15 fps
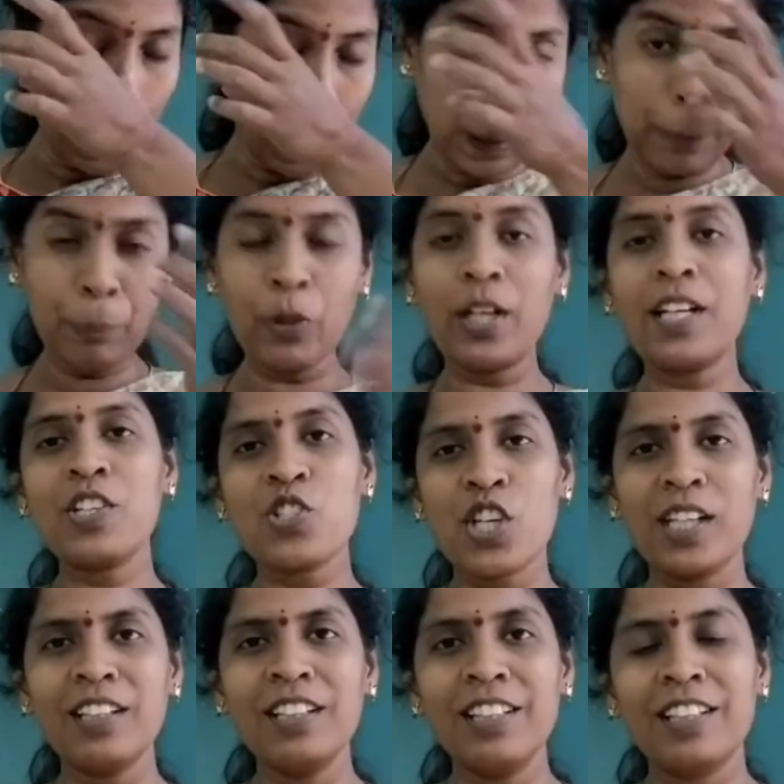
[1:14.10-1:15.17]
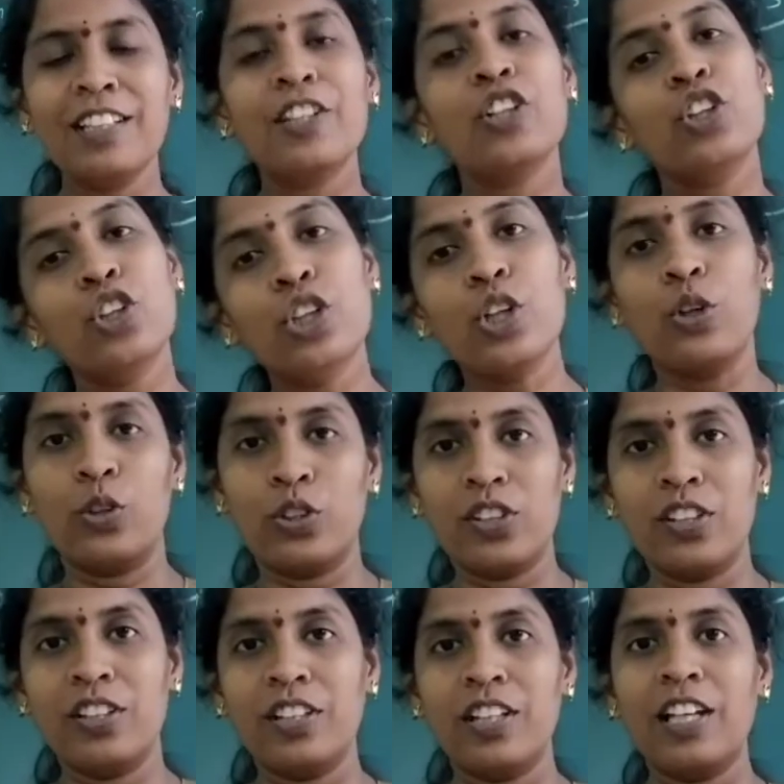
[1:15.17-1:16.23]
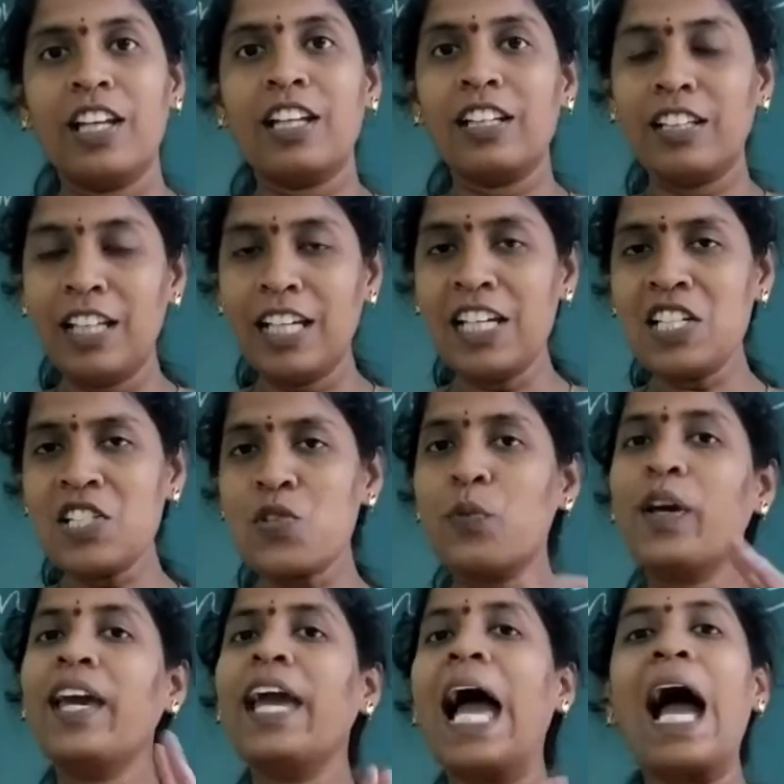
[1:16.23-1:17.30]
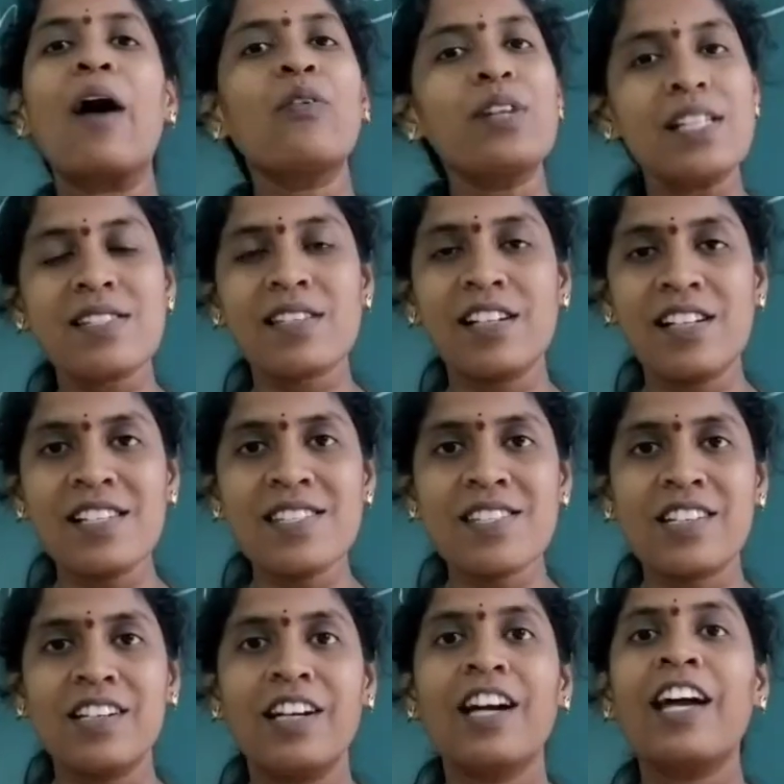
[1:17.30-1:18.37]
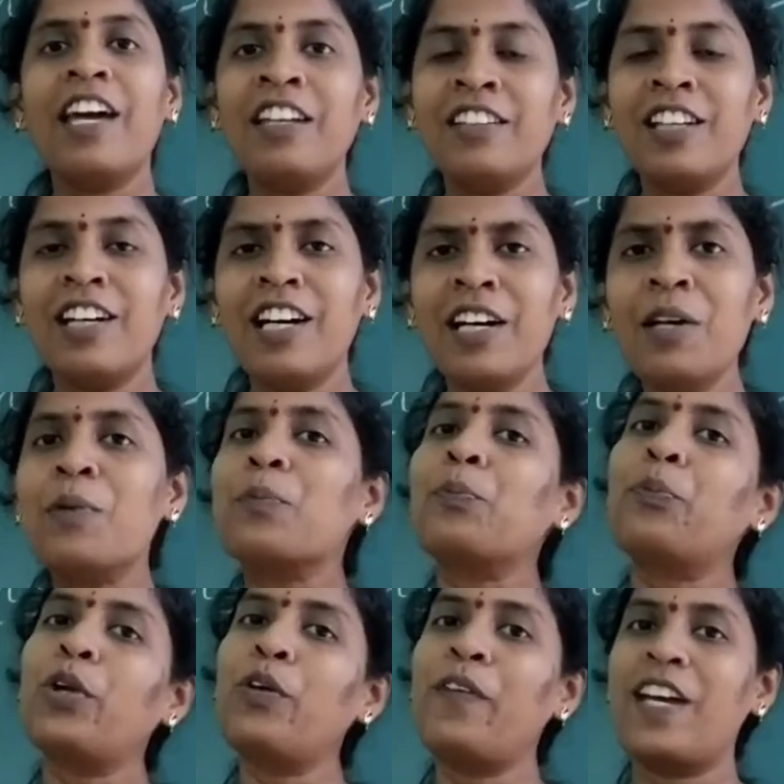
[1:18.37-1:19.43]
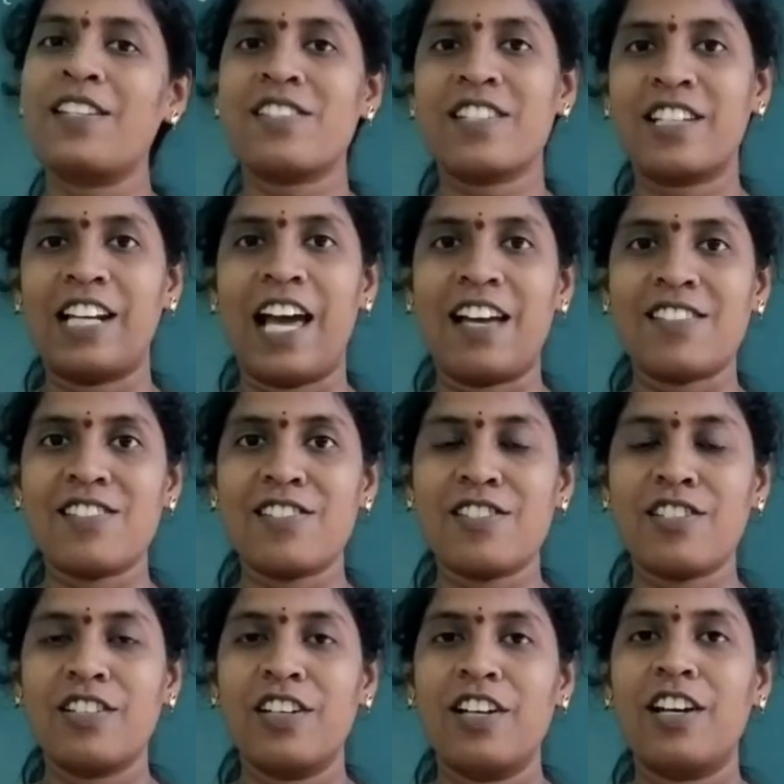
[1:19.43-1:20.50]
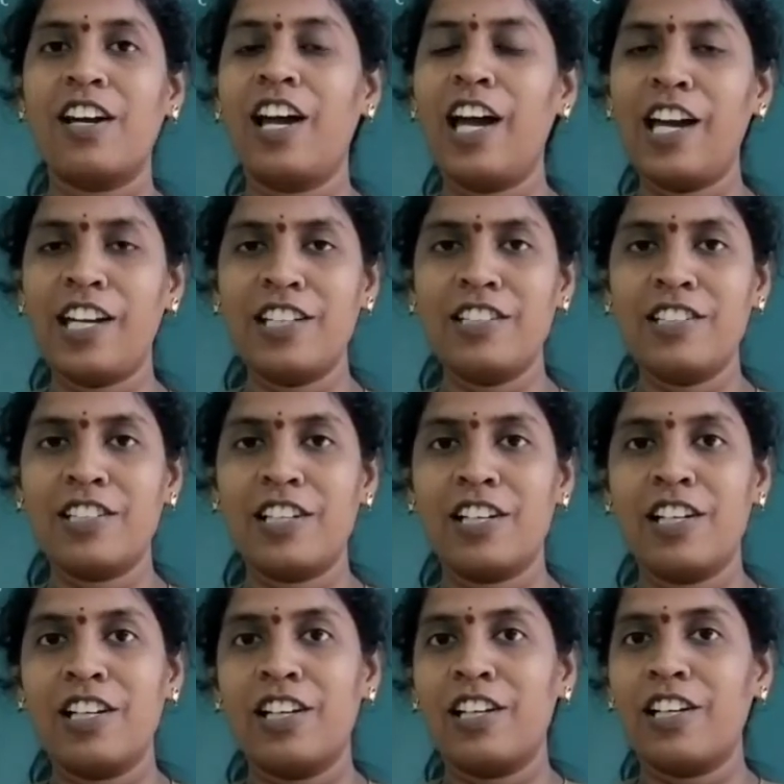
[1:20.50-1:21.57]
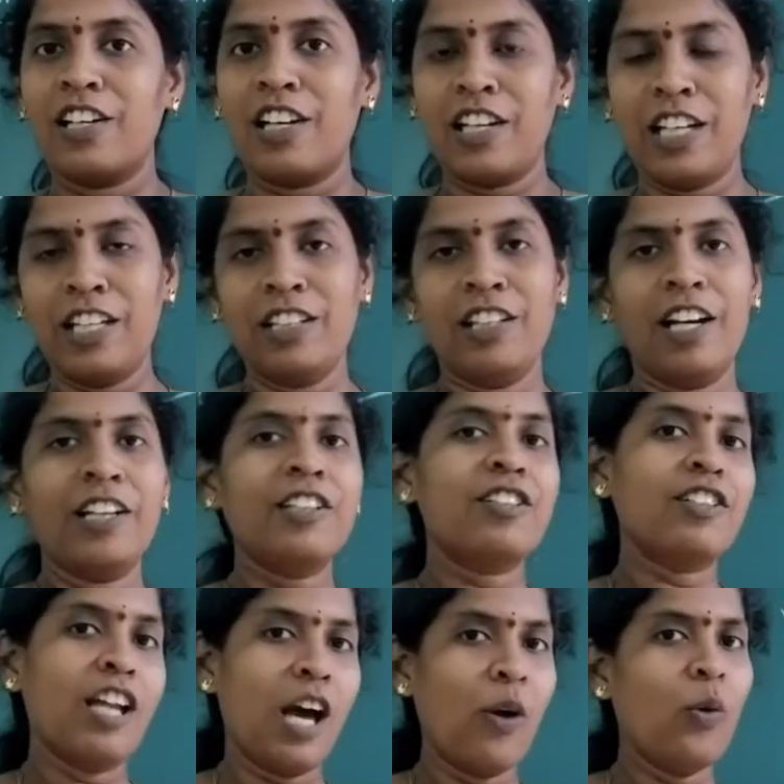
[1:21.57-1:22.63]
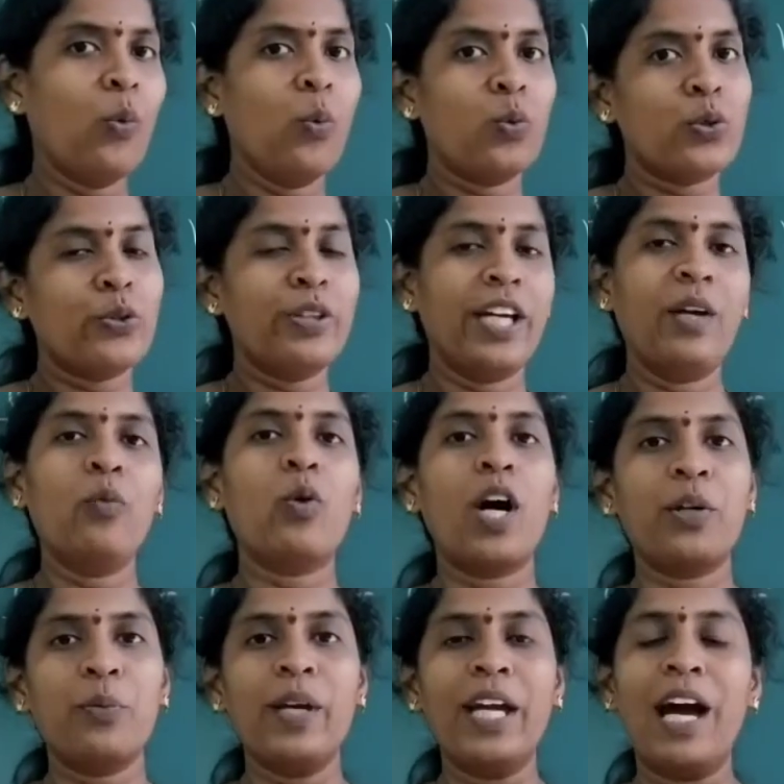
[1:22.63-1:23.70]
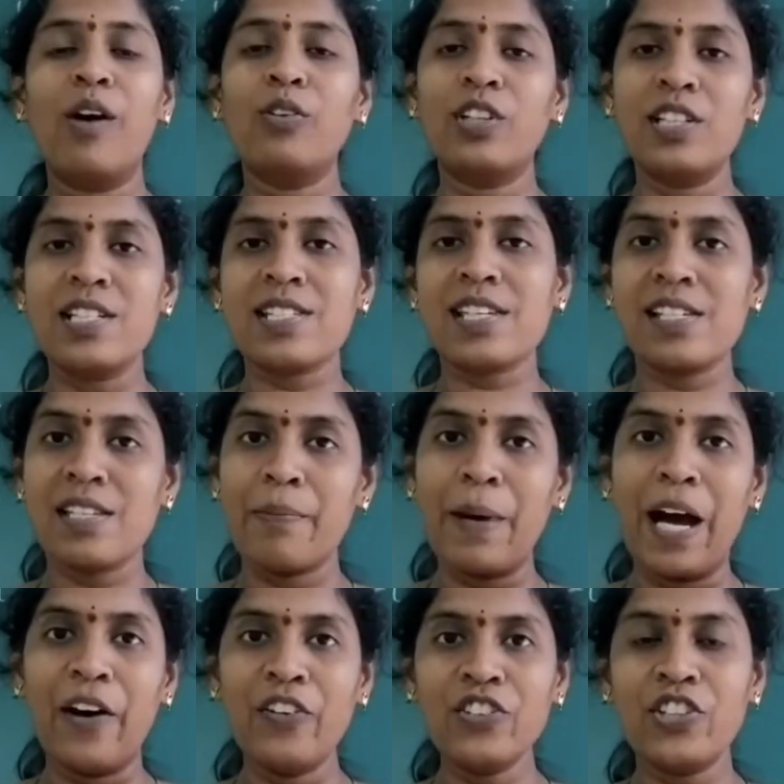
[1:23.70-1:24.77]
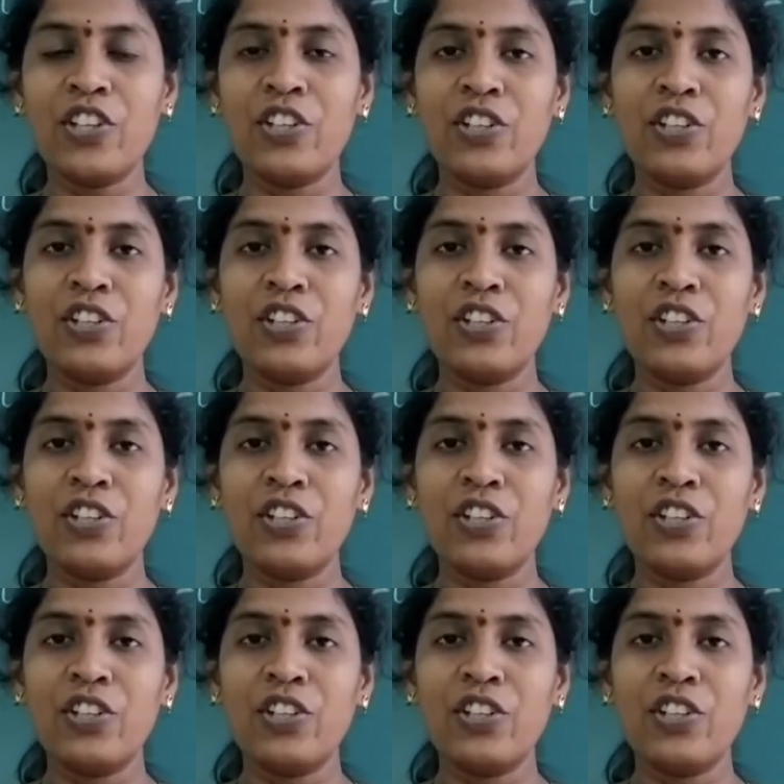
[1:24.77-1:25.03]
reproduction, growth. These we have discussed in the previous class. And in that, now today what we have to discuss about?